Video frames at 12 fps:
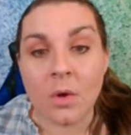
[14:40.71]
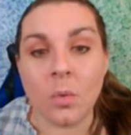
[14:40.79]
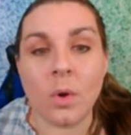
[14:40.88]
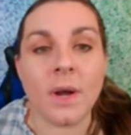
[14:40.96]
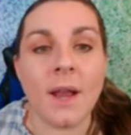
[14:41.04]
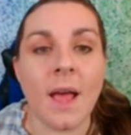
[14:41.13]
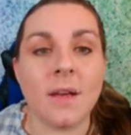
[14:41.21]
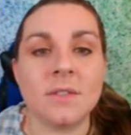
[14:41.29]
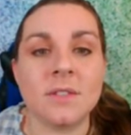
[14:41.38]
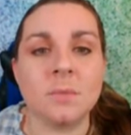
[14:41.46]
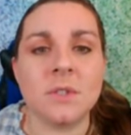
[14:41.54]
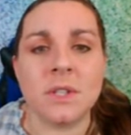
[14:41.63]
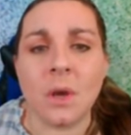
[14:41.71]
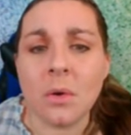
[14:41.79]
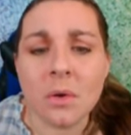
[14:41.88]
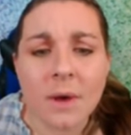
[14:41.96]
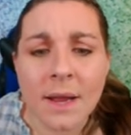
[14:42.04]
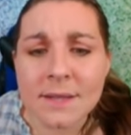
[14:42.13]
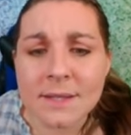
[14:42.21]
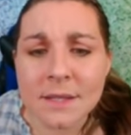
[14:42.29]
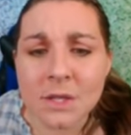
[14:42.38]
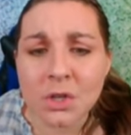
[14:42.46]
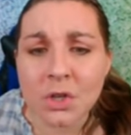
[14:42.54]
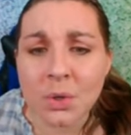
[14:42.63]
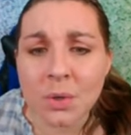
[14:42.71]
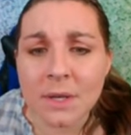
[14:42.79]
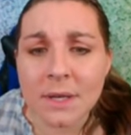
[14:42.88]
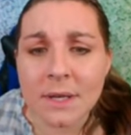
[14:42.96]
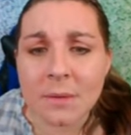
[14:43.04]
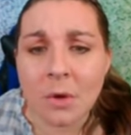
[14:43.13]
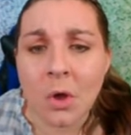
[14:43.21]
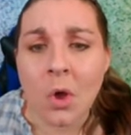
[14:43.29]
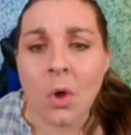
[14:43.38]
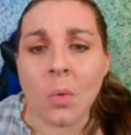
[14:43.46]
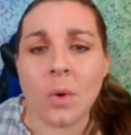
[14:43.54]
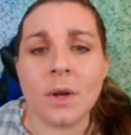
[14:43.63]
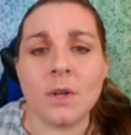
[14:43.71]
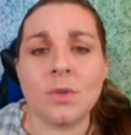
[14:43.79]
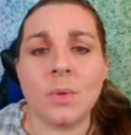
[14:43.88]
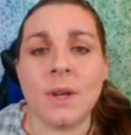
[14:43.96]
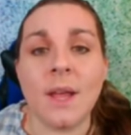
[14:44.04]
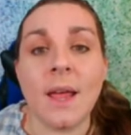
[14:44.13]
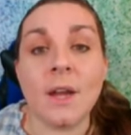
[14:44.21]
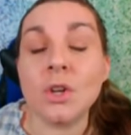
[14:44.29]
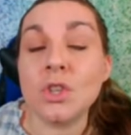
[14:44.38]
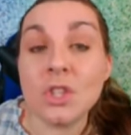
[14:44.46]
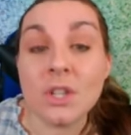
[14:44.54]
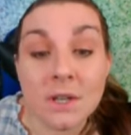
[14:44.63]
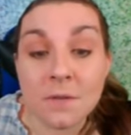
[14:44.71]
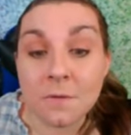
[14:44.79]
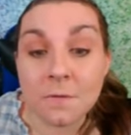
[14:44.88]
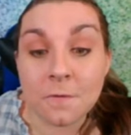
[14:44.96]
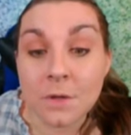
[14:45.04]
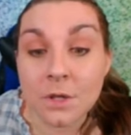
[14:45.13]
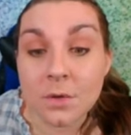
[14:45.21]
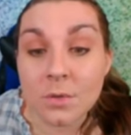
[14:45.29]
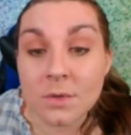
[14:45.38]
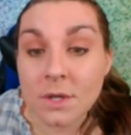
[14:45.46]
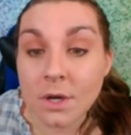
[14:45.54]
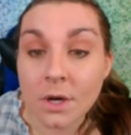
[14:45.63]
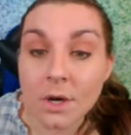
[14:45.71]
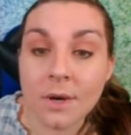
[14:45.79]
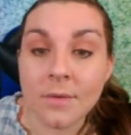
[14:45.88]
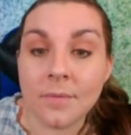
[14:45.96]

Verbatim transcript: We're going to have some deodorizing cream. We're going to do an energy infuser,